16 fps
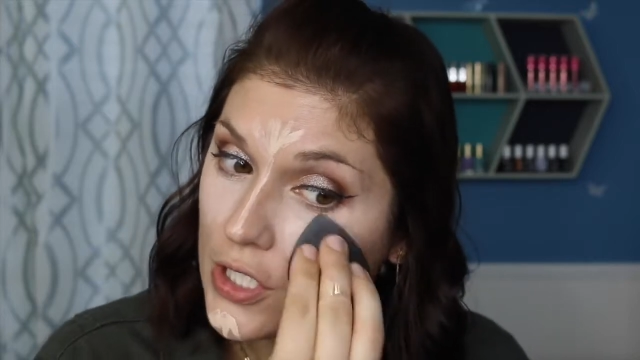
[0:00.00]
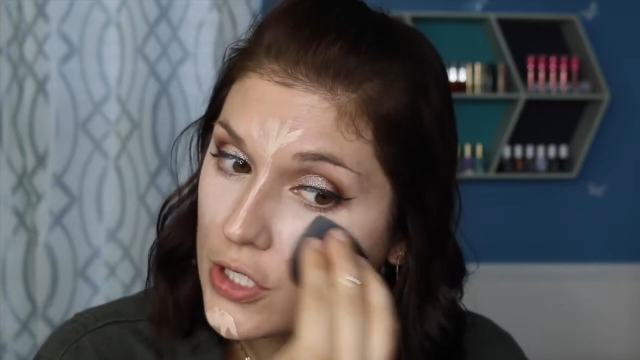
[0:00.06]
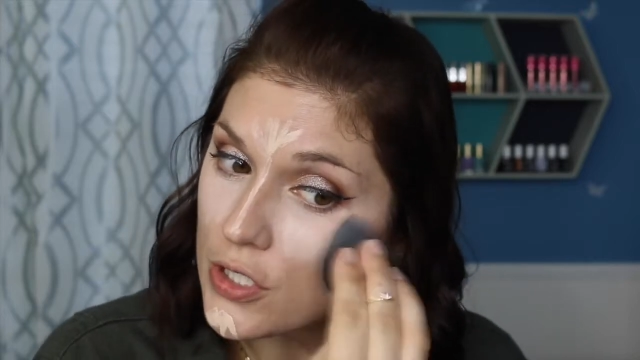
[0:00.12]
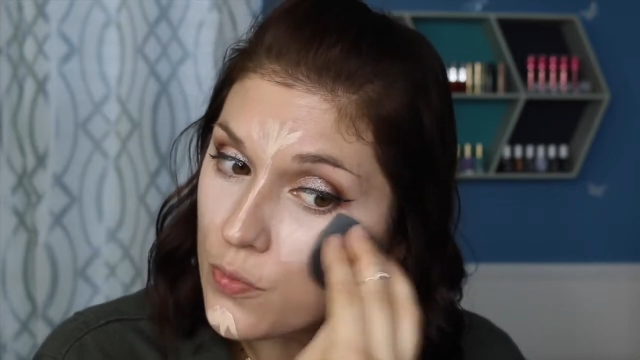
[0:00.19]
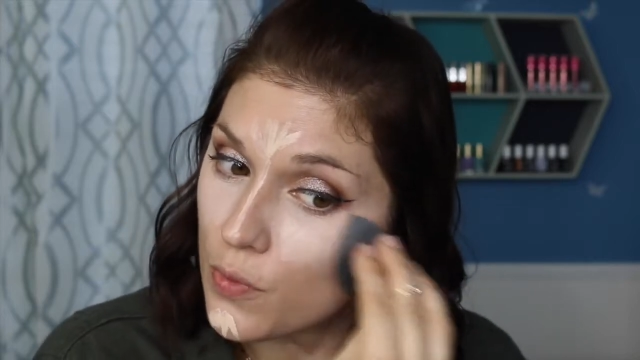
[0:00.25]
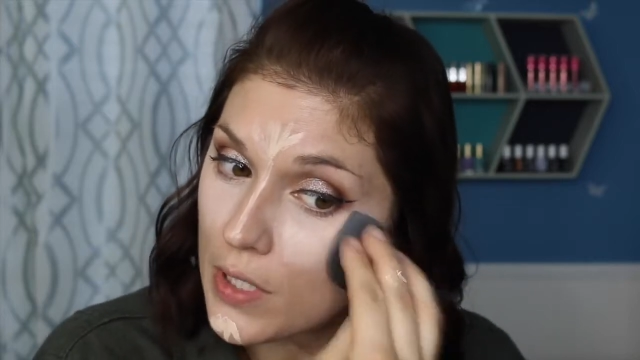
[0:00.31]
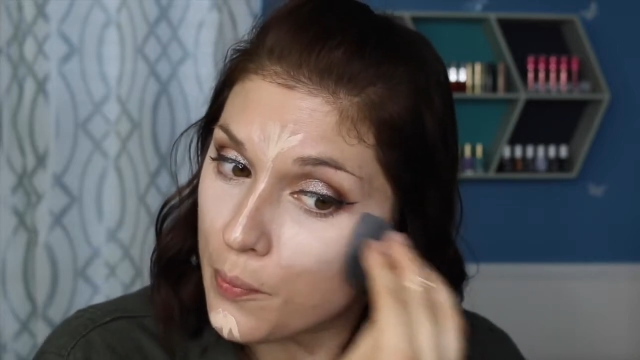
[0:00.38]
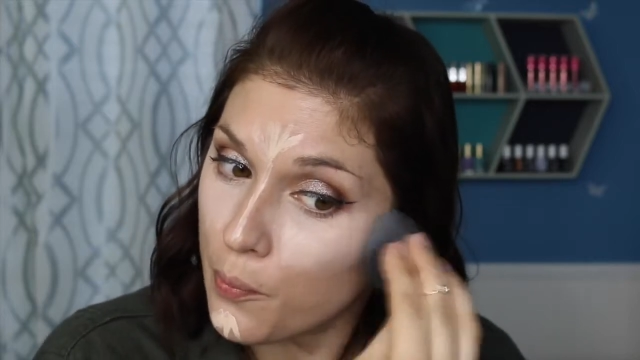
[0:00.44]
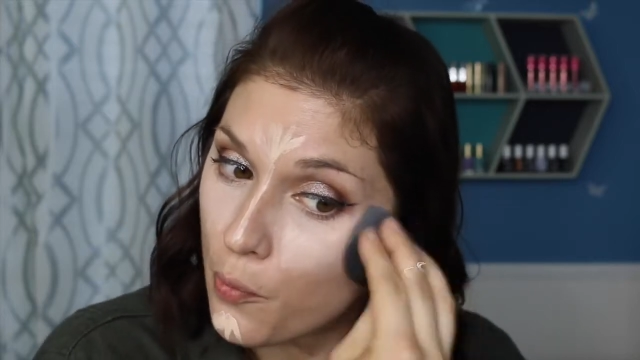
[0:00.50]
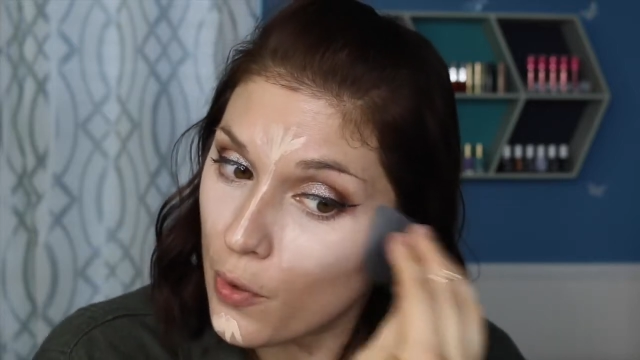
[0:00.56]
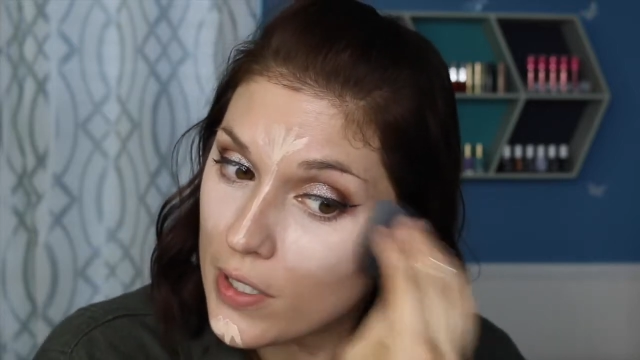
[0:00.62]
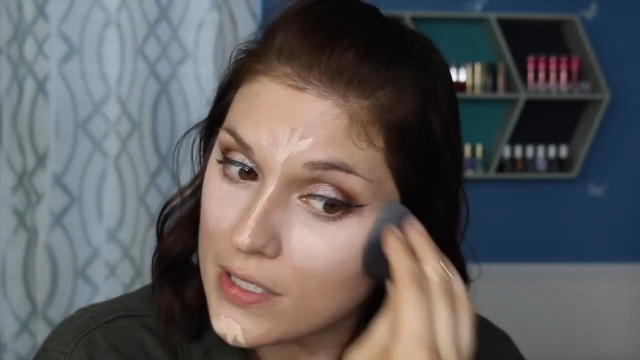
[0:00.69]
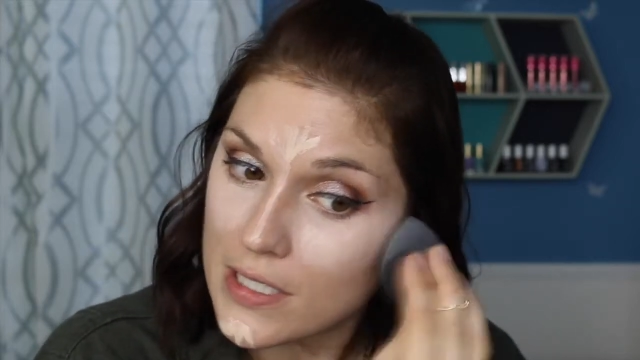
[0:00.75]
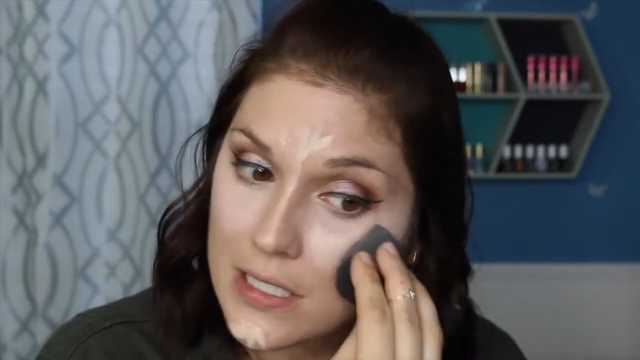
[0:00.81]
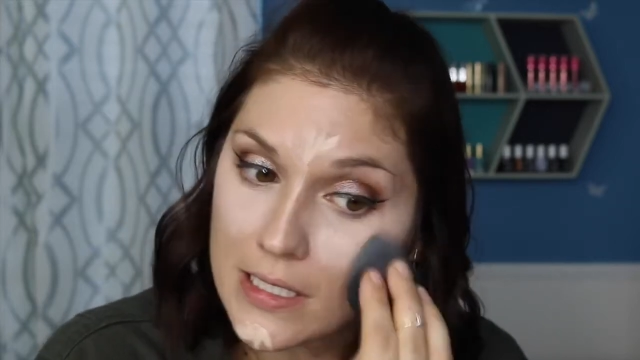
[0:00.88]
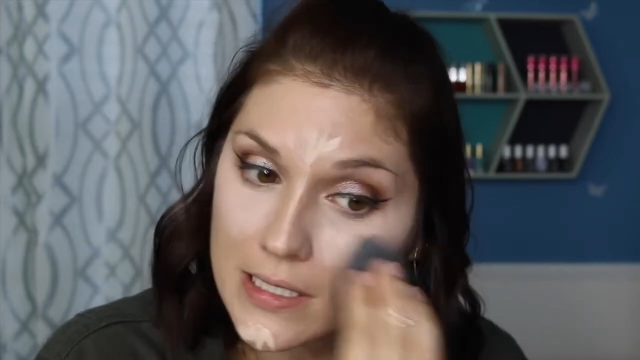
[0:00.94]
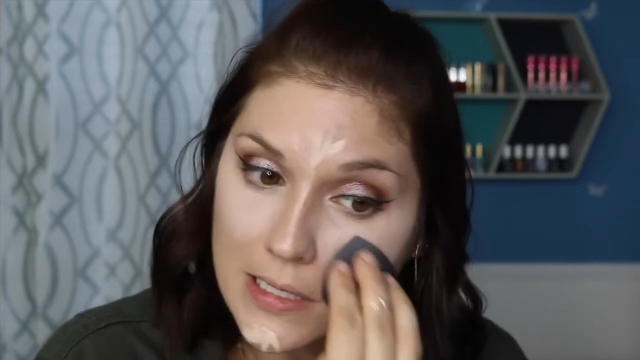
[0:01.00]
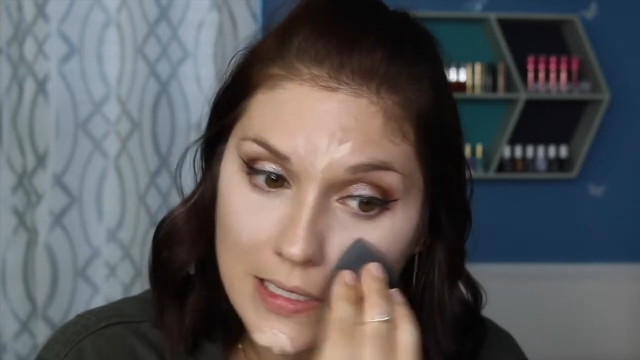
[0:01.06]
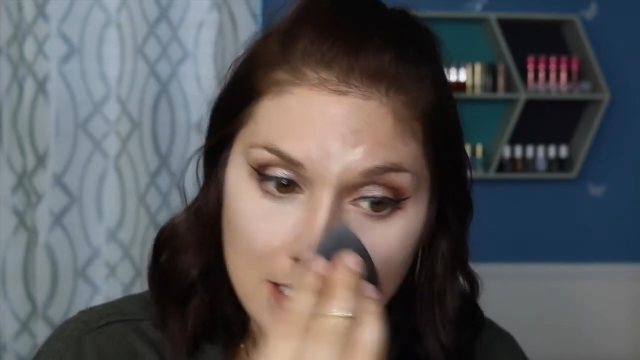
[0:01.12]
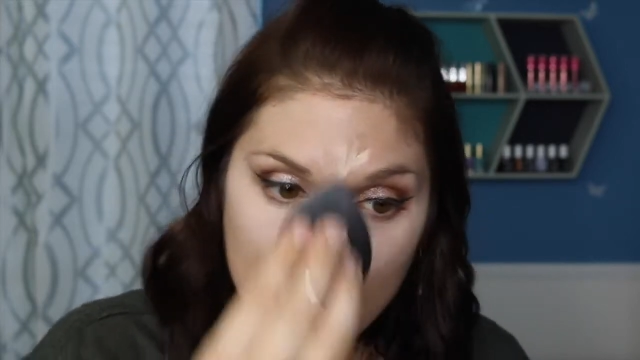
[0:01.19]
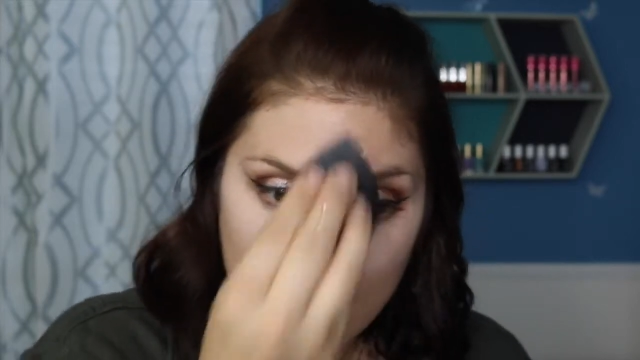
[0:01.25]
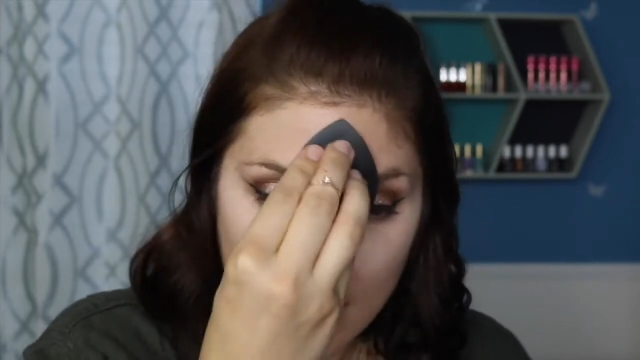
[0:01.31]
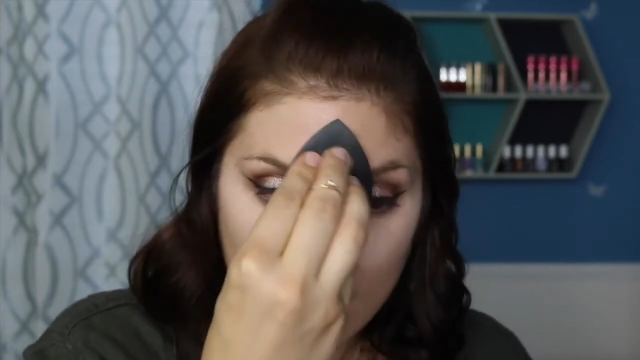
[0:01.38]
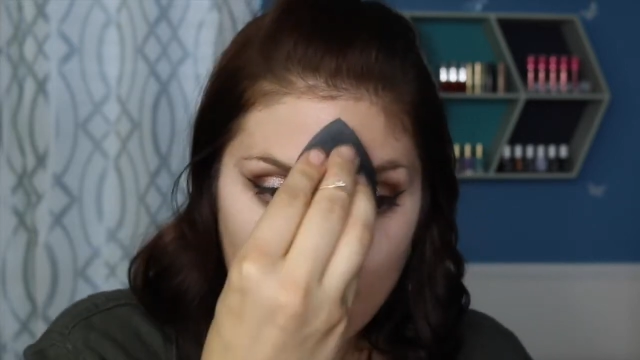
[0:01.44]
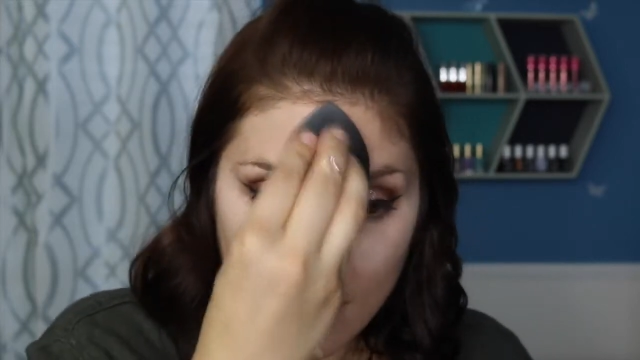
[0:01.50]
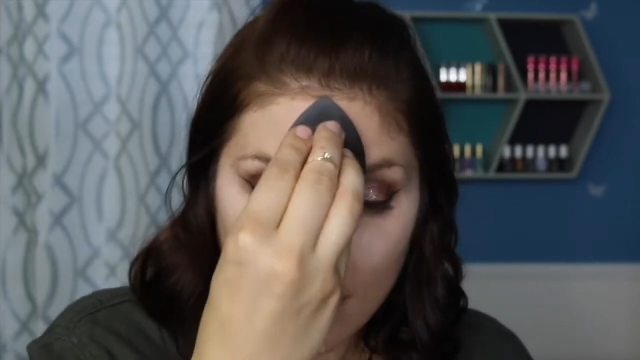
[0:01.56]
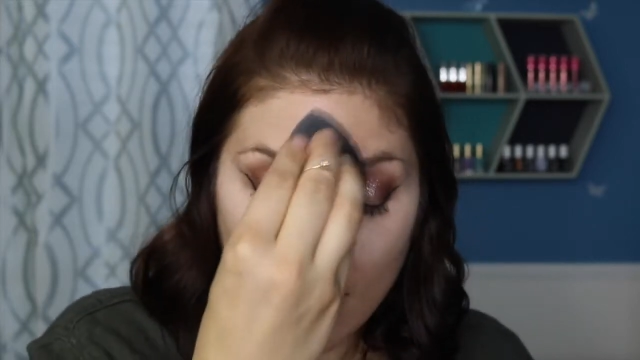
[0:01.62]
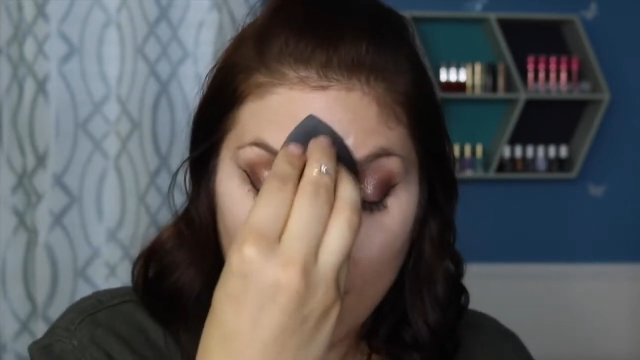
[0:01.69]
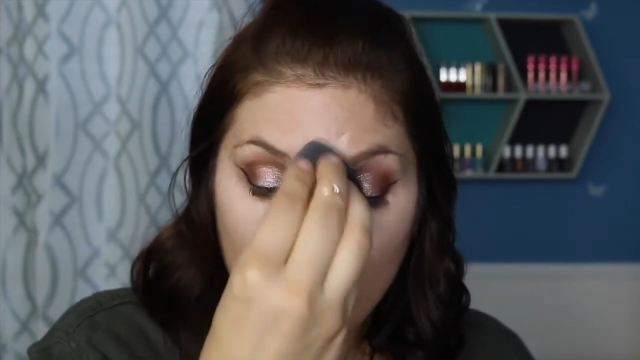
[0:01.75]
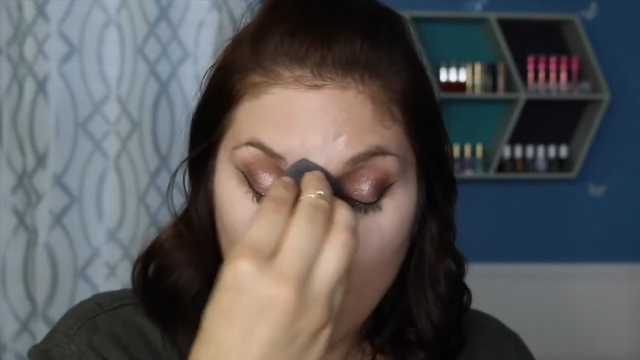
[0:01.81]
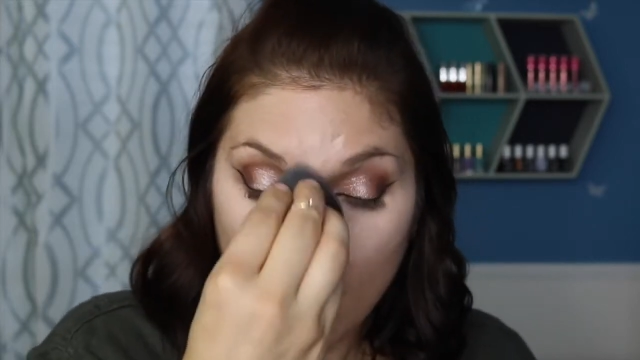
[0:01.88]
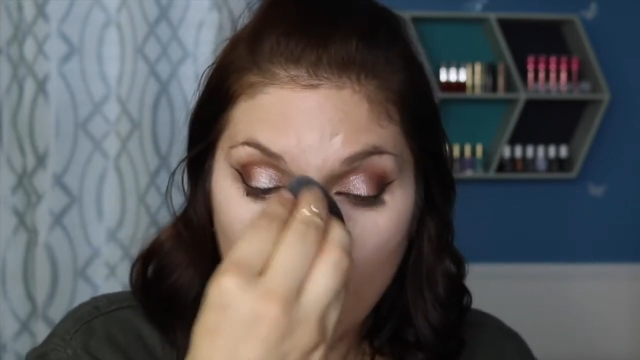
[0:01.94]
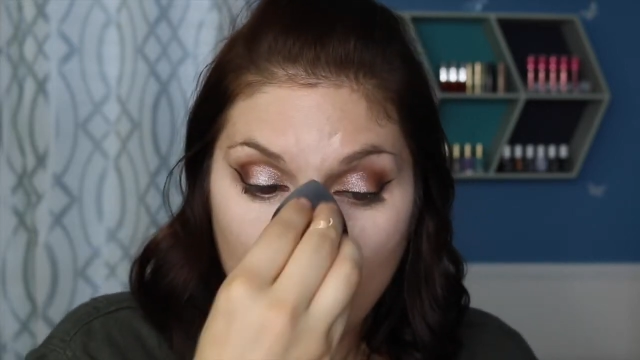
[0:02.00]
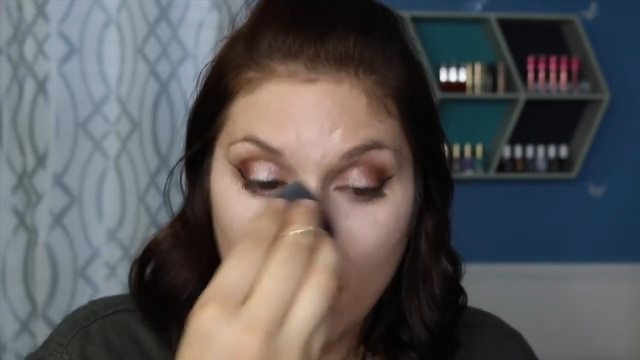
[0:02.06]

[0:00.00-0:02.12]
I just want to press this into the skin.